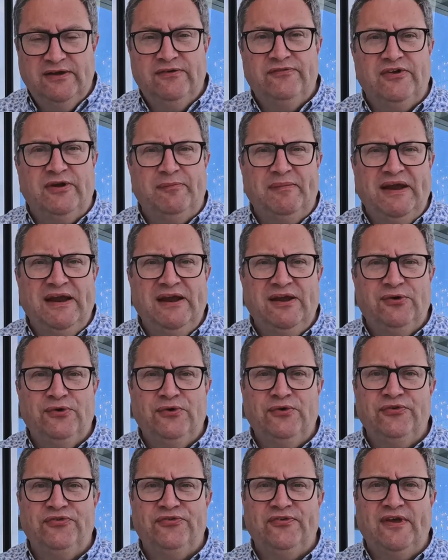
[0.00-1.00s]
For the main
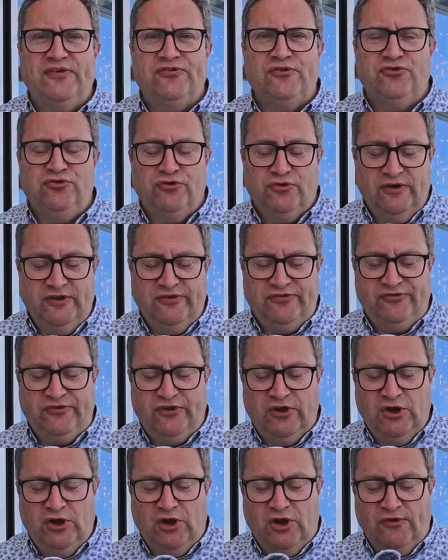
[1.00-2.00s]
course, there's a choice
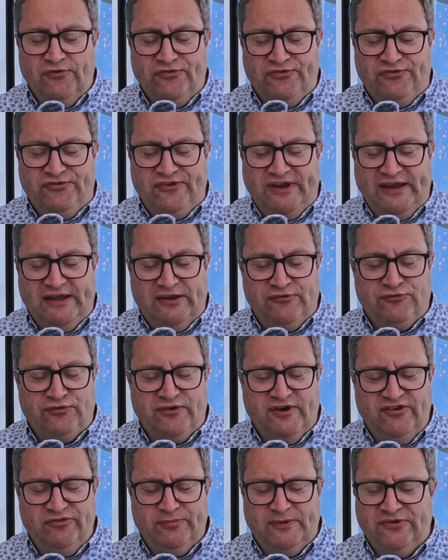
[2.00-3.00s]
of steak and fries,